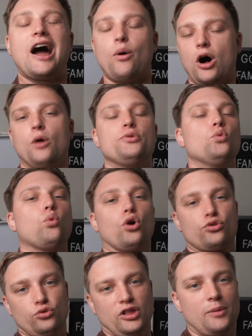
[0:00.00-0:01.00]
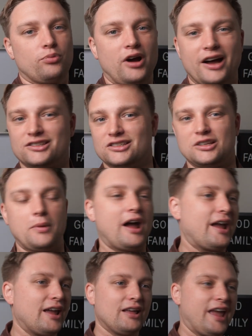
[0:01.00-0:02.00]
I will help you work through that process. I'm not
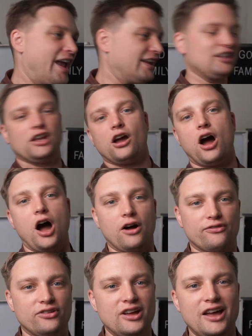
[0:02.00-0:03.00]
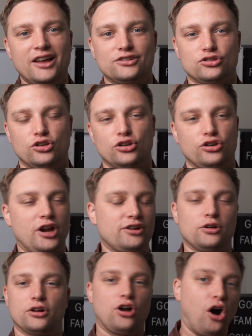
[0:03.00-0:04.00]
handing you off, so you're not
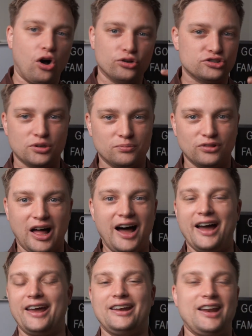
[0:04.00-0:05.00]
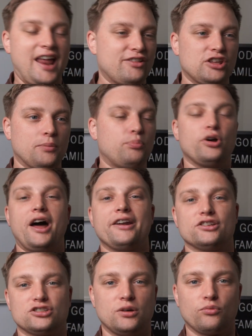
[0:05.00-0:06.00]
gonna call some line and have to get put
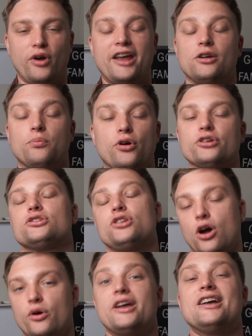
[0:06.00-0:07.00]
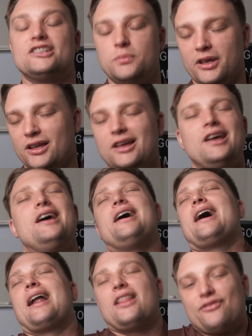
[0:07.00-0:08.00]
onto some random person. No, it's me.
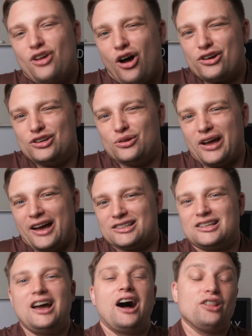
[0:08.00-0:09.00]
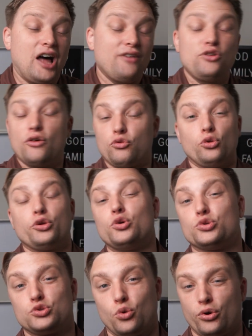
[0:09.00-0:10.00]
And I love talking to you guys. A lot of you have really
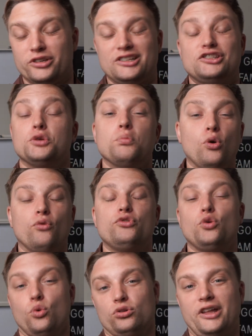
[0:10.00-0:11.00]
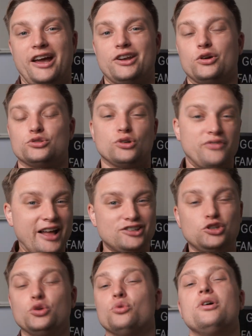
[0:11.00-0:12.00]
cool stories as you move to Orlando. So if
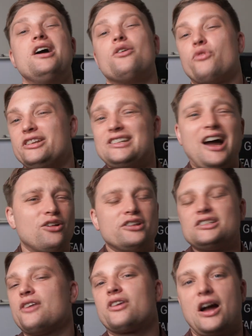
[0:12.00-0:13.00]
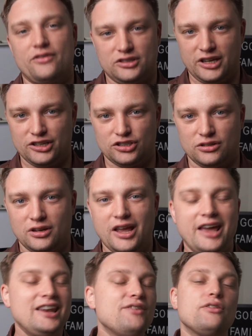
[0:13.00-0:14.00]
that's you, reach out, let's have a conversation.
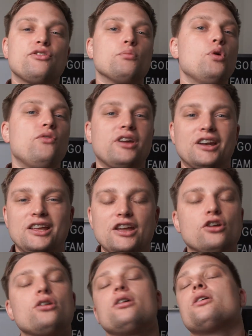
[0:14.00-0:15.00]
And even if you're moving in a year,